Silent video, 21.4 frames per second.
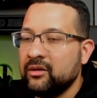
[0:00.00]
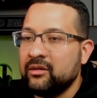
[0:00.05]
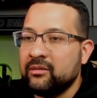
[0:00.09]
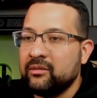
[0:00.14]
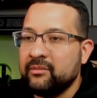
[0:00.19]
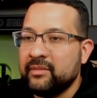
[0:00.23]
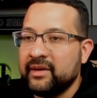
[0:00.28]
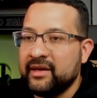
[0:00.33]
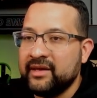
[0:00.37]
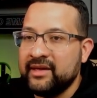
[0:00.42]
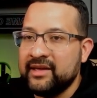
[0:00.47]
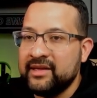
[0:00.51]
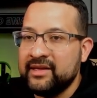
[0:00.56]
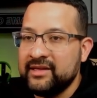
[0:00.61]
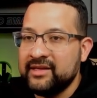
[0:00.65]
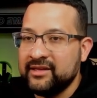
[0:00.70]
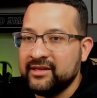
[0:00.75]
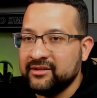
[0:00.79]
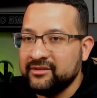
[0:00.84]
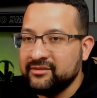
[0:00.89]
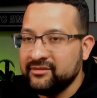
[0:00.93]
back in
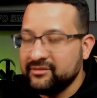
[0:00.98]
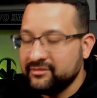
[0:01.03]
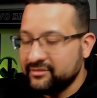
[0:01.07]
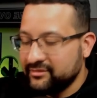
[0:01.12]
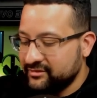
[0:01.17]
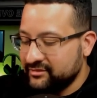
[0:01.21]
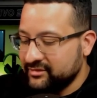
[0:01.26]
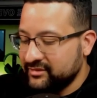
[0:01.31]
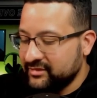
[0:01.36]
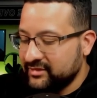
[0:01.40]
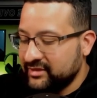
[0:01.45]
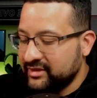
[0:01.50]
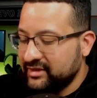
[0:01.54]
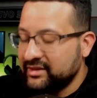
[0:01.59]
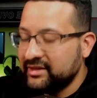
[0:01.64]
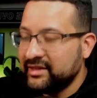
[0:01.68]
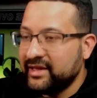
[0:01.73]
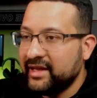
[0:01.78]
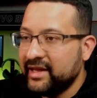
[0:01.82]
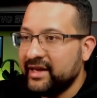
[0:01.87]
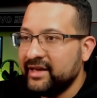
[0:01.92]
here,
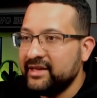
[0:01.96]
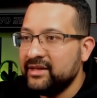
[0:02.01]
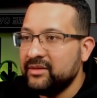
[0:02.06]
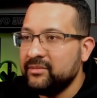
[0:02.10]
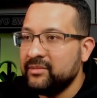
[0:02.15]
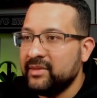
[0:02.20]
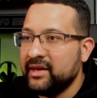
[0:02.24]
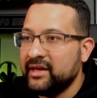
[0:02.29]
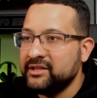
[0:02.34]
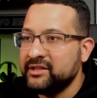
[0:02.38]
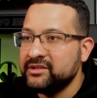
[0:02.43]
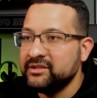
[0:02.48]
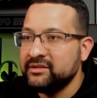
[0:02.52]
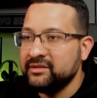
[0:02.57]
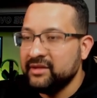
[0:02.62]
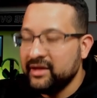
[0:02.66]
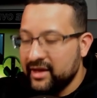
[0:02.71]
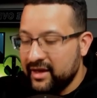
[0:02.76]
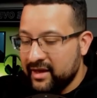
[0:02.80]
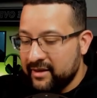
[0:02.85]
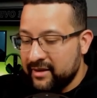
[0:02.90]
tag image.
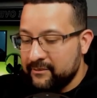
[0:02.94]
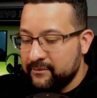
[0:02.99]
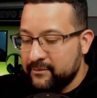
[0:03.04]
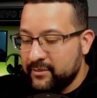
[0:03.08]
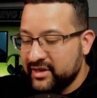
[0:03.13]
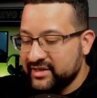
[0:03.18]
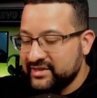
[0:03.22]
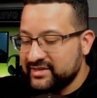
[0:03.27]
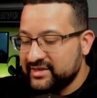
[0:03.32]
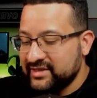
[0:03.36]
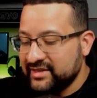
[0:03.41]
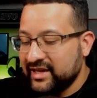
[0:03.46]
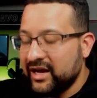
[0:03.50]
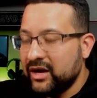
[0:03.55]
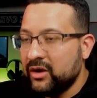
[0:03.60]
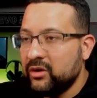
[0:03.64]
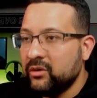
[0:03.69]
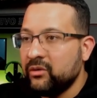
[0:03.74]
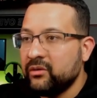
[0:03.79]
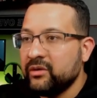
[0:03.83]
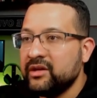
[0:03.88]
But
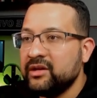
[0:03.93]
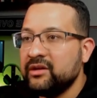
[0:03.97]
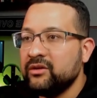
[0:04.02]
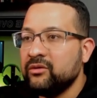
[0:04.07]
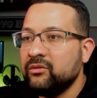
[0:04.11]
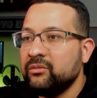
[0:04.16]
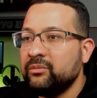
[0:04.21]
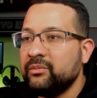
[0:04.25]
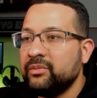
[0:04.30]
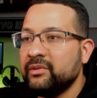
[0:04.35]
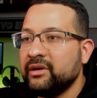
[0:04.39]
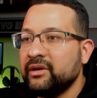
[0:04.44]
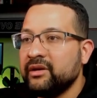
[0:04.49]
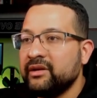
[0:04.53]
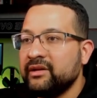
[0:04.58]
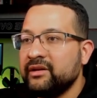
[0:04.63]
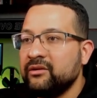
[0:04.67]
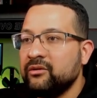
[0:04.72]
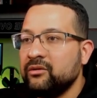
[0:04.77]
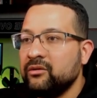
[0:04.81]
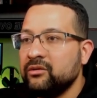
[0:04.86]
now you
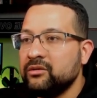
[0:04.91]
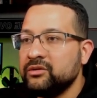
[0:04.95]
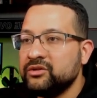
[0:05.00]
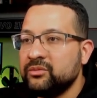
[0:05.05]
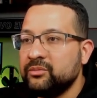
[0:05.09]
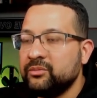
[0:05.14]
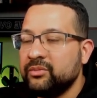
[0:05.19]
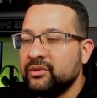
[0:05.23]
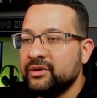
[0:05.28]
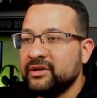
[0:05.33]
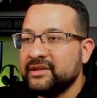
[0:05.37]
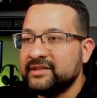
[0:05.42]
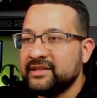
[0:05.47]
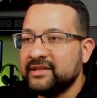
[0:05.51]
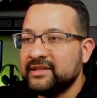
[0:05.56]
go to put